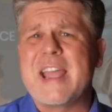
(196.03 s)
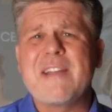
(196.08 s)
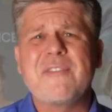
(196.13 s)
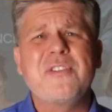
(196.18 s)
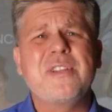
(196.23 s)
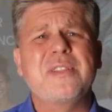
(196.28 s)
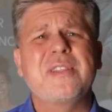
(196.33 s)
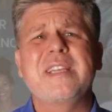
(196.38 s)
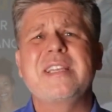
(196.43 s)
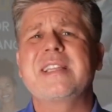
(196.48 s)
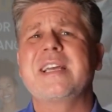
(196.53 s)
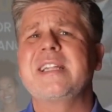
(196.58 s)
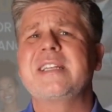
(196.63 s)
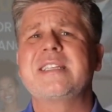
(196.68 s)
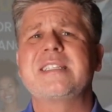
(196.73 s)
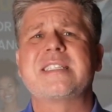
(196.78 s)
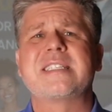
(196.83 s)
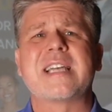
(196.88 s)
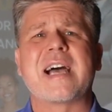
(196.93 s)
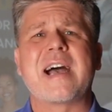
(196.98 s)
everything they
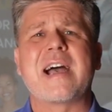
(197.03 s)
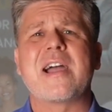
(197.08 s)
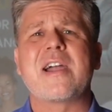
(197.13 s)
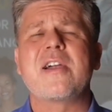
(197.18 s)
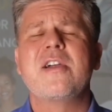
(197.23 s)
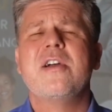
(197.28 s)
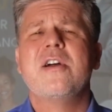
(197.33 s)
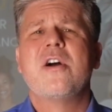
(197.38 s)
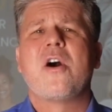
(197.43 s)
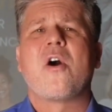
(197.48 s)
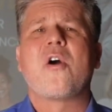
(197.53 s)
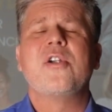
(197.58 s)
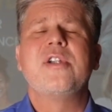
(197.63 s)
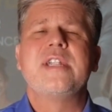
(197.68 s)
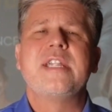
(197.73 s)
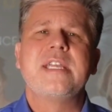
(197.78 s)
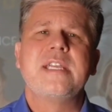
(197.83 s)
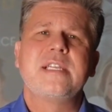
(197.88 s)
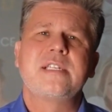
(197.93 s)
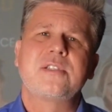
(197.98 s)
desire or
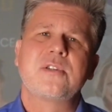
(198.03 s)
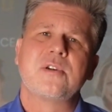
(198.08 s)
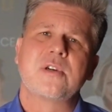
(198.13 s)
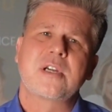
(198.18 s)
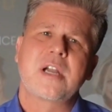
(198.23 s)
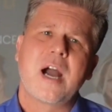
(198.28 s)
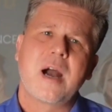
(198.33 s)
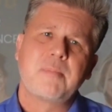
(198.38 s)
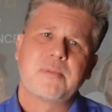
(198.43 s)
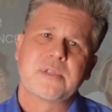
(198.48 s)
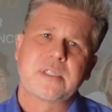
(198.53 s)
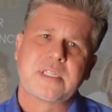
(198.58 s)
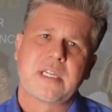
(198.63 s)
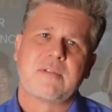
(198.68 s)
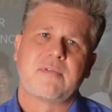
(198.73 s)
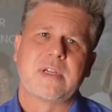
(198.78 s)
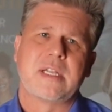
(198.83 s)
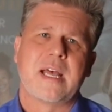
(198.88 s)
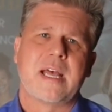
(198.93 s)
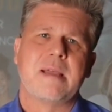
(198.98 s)
need to accomplish
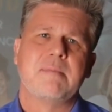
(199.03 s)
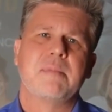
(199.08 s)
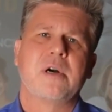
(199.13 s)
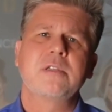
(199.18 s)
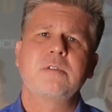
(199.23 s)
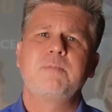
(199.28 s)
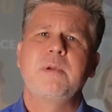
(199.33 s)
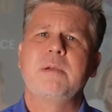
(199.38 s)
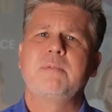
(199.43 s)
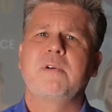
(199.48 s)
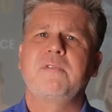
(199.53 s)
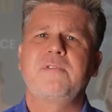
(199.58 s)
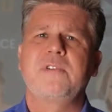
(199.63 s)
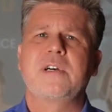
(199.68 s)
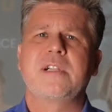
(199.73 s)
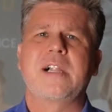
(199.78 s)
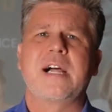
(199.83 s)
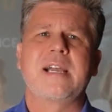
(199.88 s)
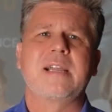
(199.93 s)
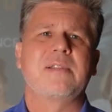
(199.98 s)
every day. Most people
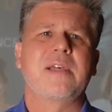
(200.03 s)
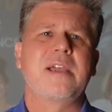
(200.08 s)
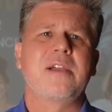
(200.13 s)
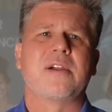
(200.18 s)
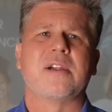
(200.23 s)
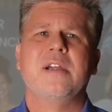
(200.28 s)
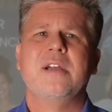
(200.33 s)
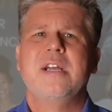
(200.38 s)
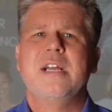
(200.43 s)
feel like they are